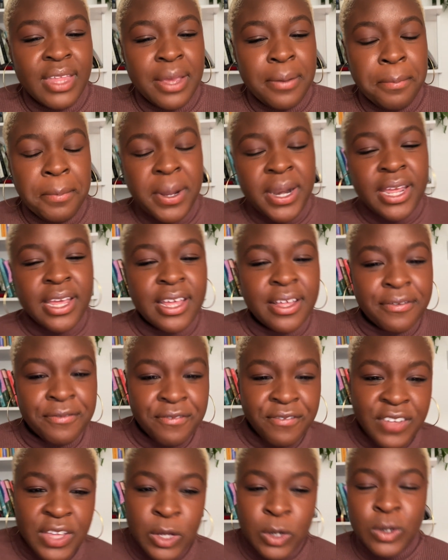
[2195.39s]
But it
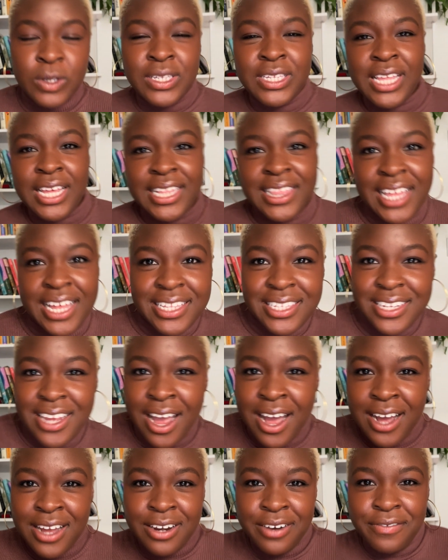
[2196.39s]
feels like that's
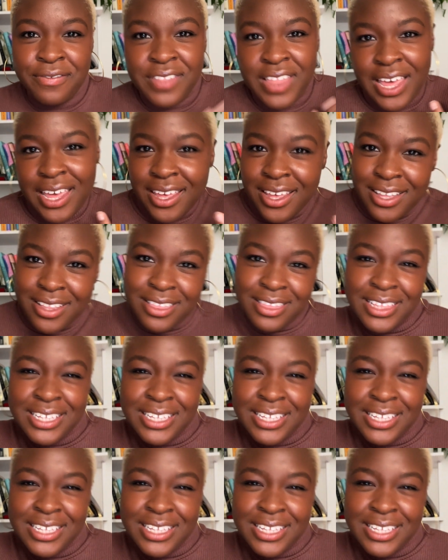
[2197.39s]
kind of like